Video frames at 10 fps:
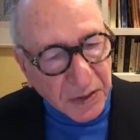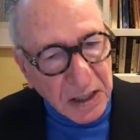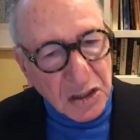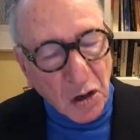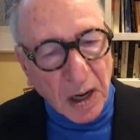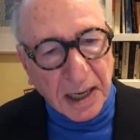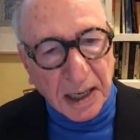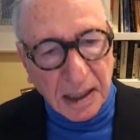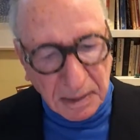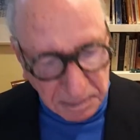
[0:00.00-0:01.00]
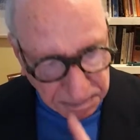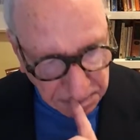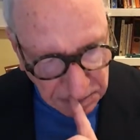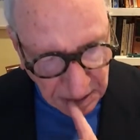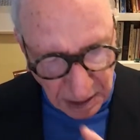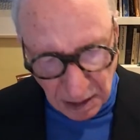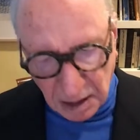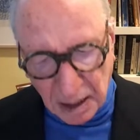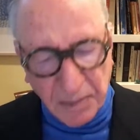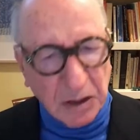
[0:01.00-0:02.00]
so. And
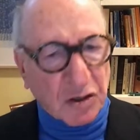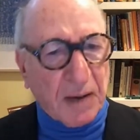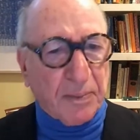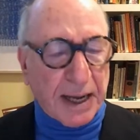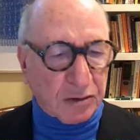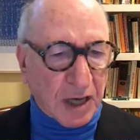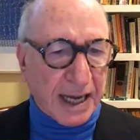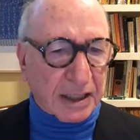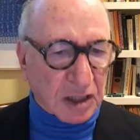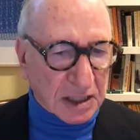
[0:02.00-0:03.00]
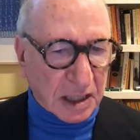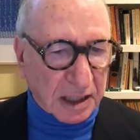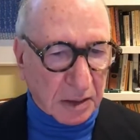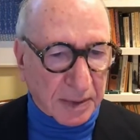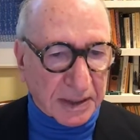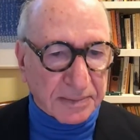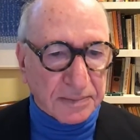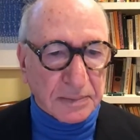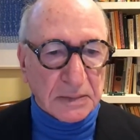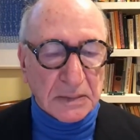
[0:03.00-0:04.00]
let me try and backtrack just a little bit.
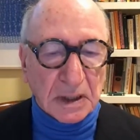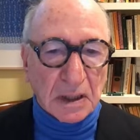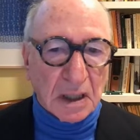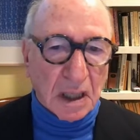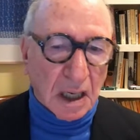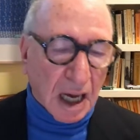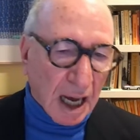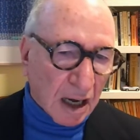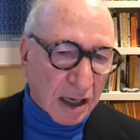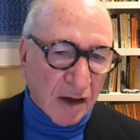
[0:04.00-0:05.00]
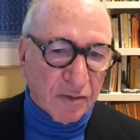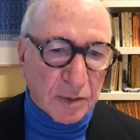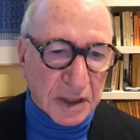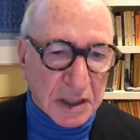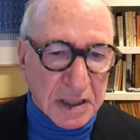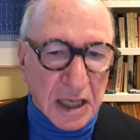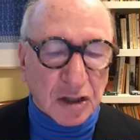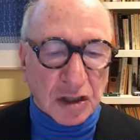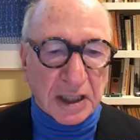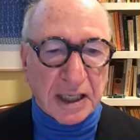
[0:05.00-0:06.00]
Our government
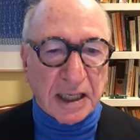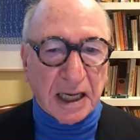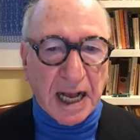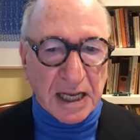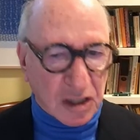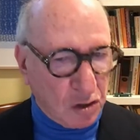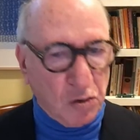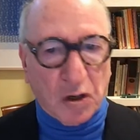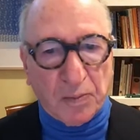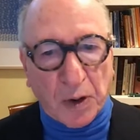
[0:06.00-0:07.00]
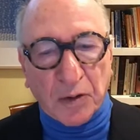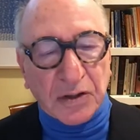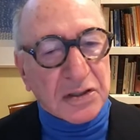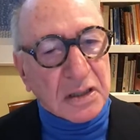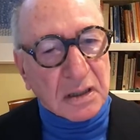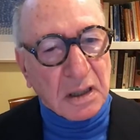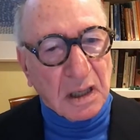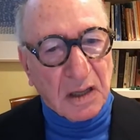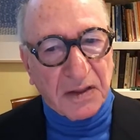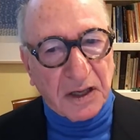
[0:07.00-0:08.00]
essentially has two components:
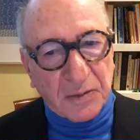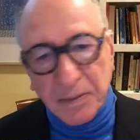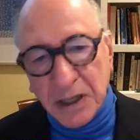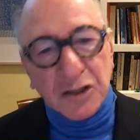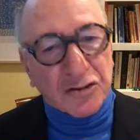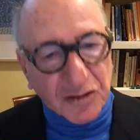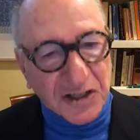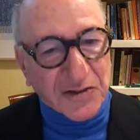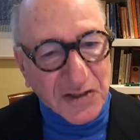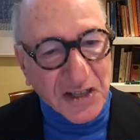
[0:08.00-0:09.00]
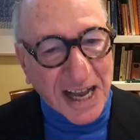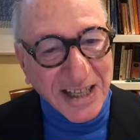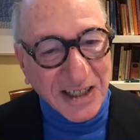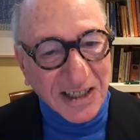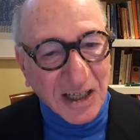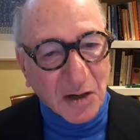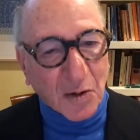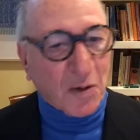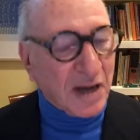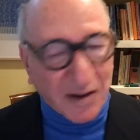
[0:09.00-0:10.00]
the administrative state,
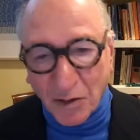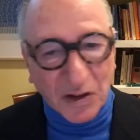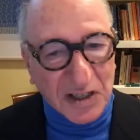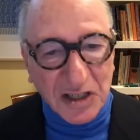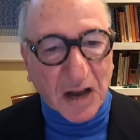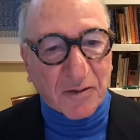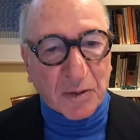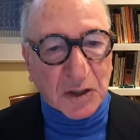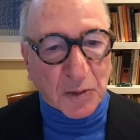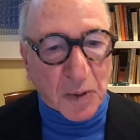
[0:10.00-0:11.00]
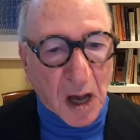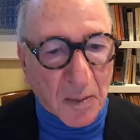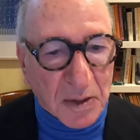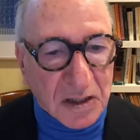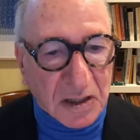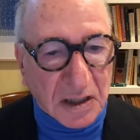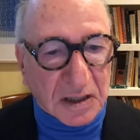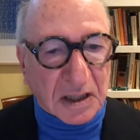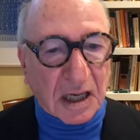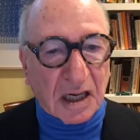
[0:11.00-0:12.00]
where we have all these government departments
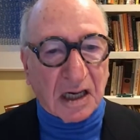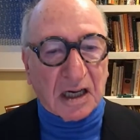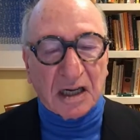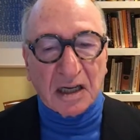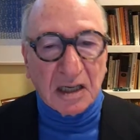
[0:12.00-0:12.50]
that